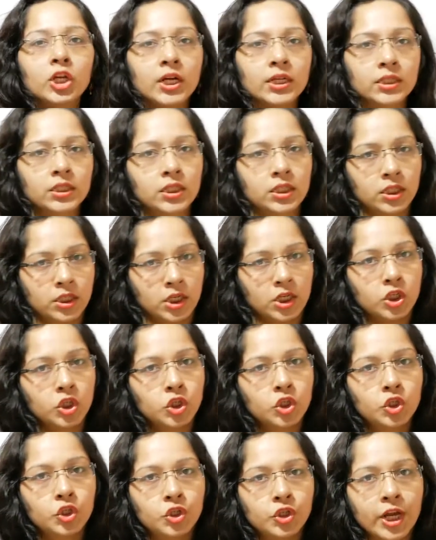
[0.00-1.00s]
just
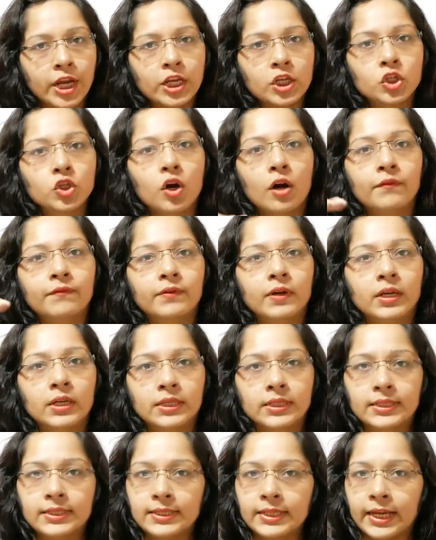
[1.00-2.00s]
change of
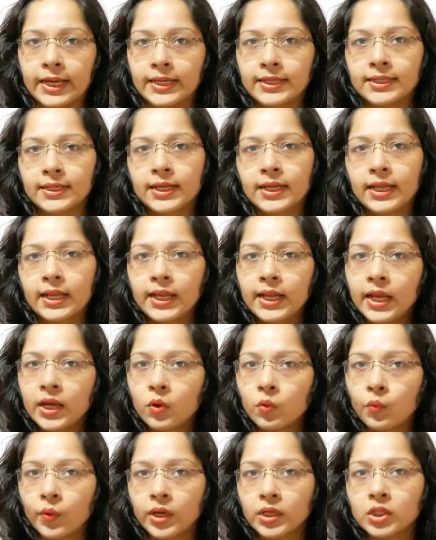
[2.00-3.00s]
state,
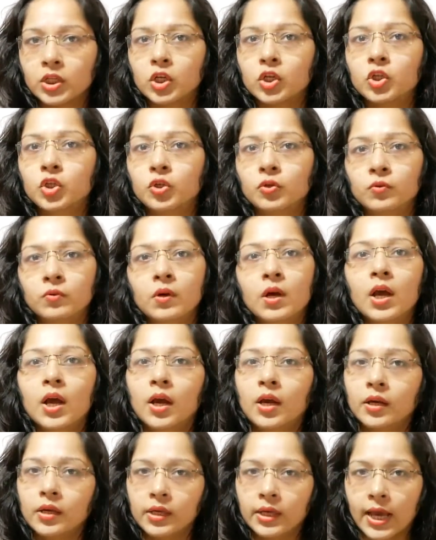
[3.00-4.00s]
liquid to
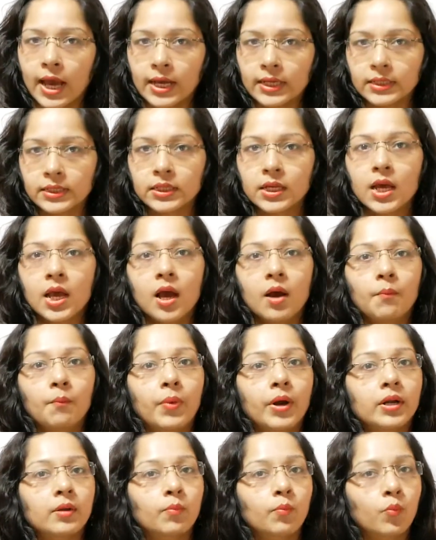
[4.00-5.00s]
gas.
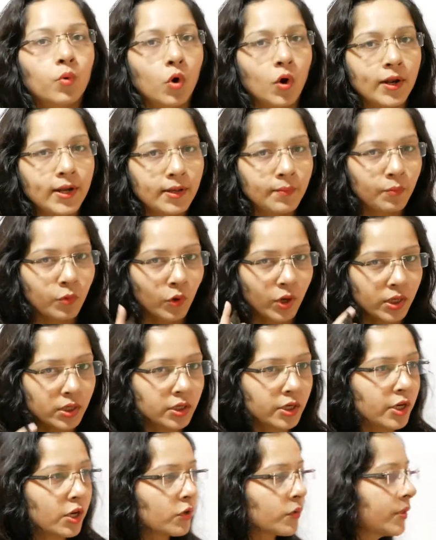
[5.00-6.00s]
But boiling
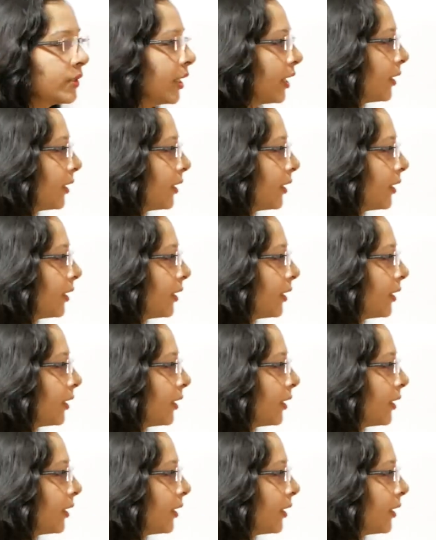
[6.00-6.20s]
point, now